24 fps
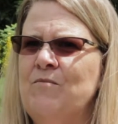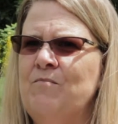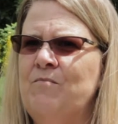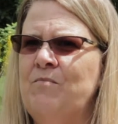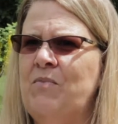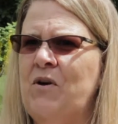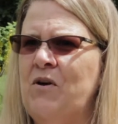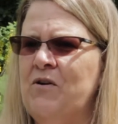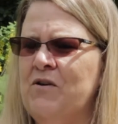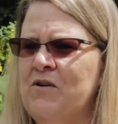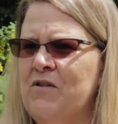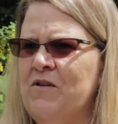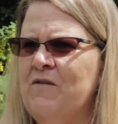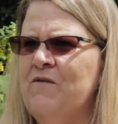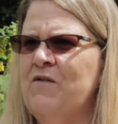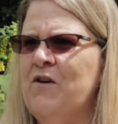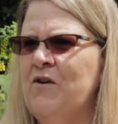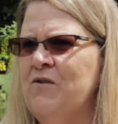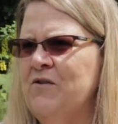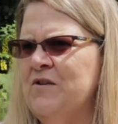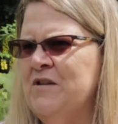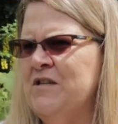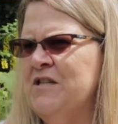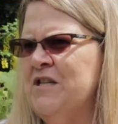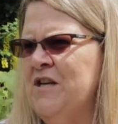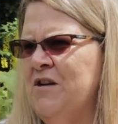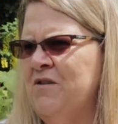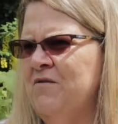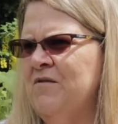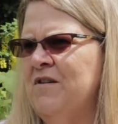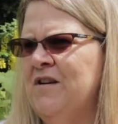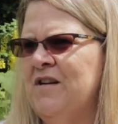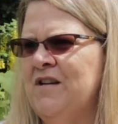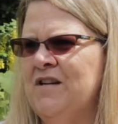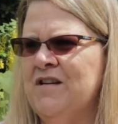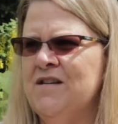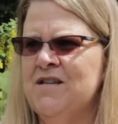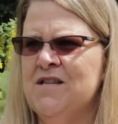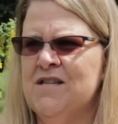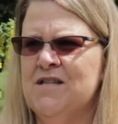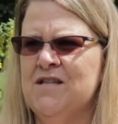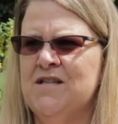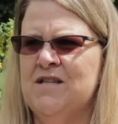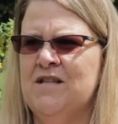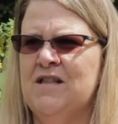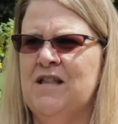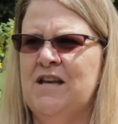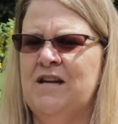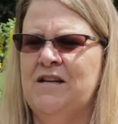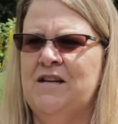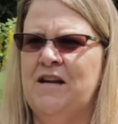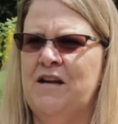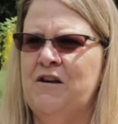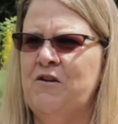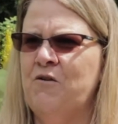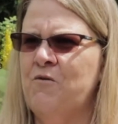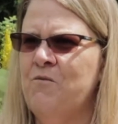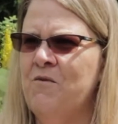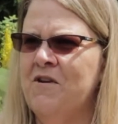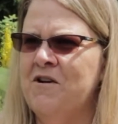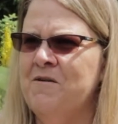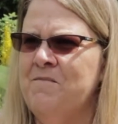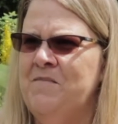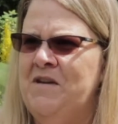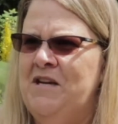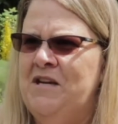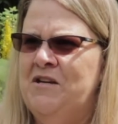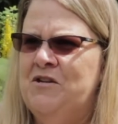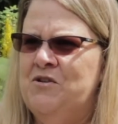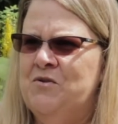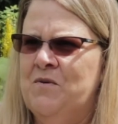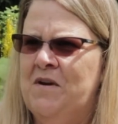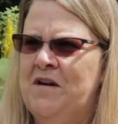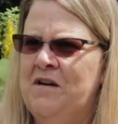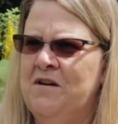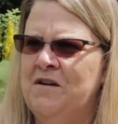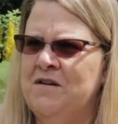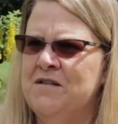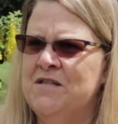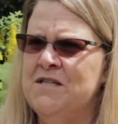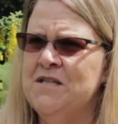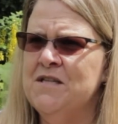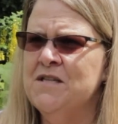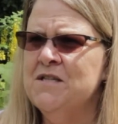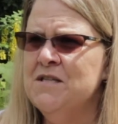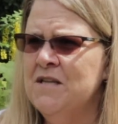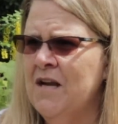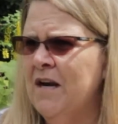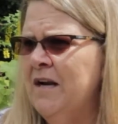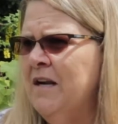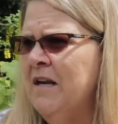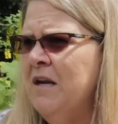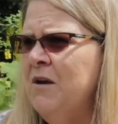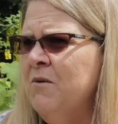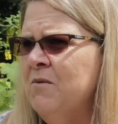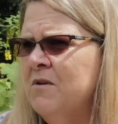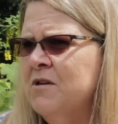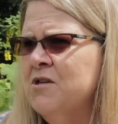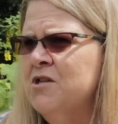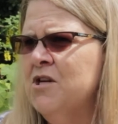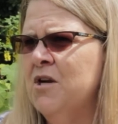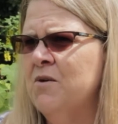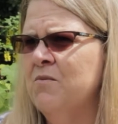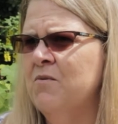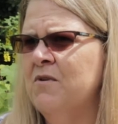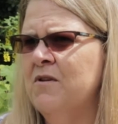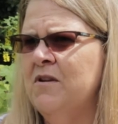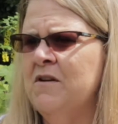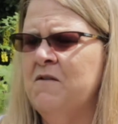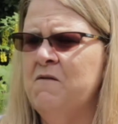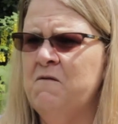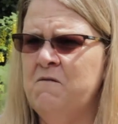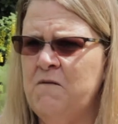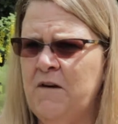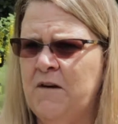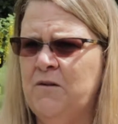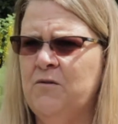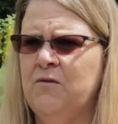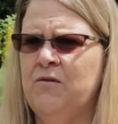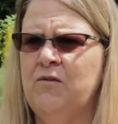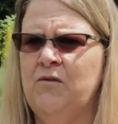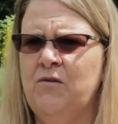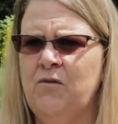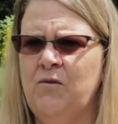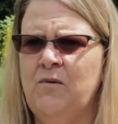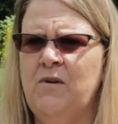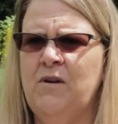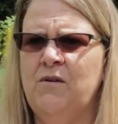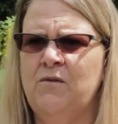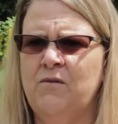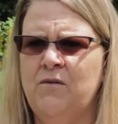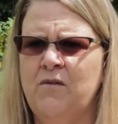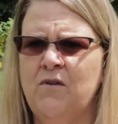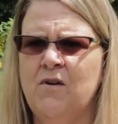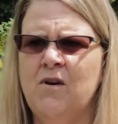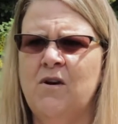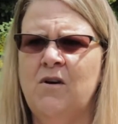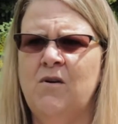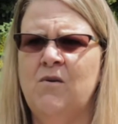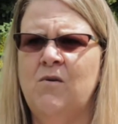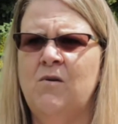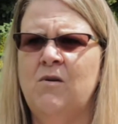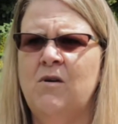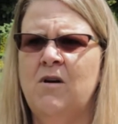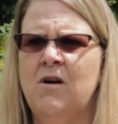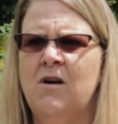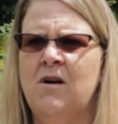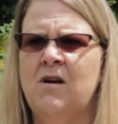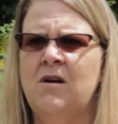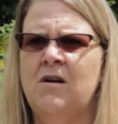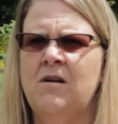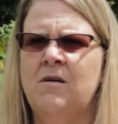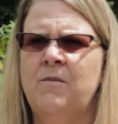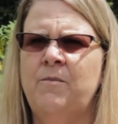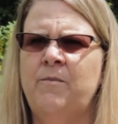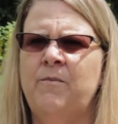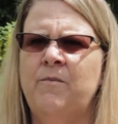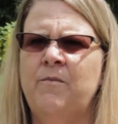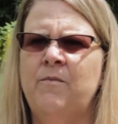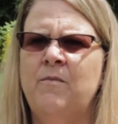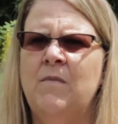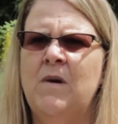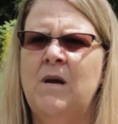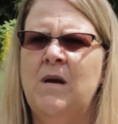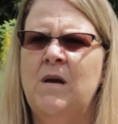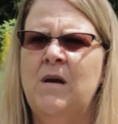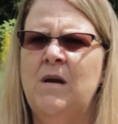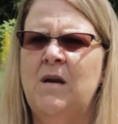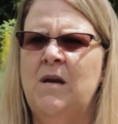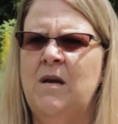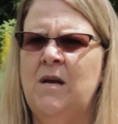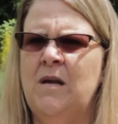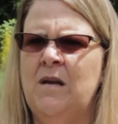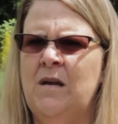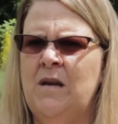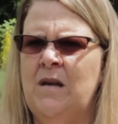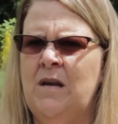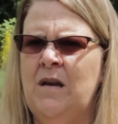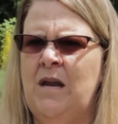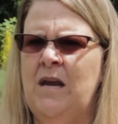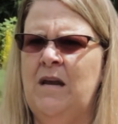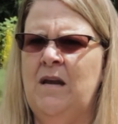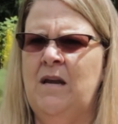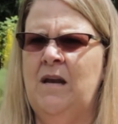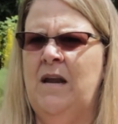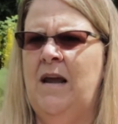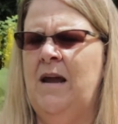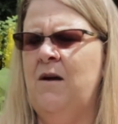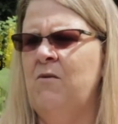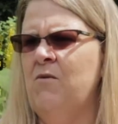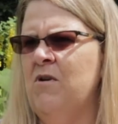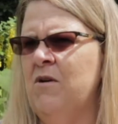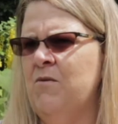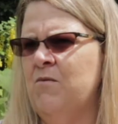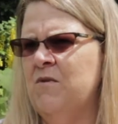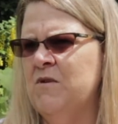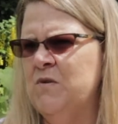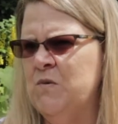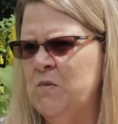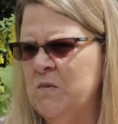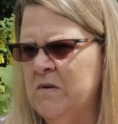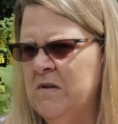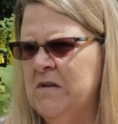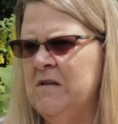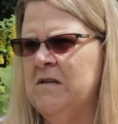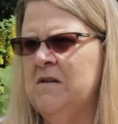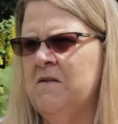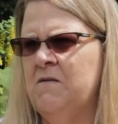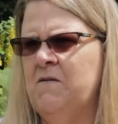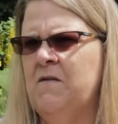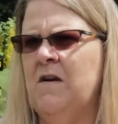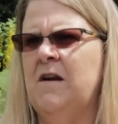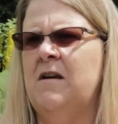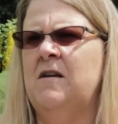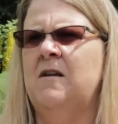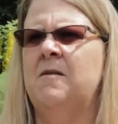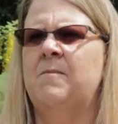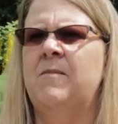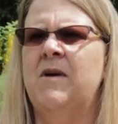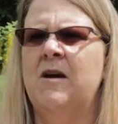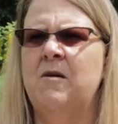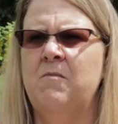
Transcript: Part of the volunteering is that I don't want to be a drain on society, which I really felt 2 years ago, and how I was really defined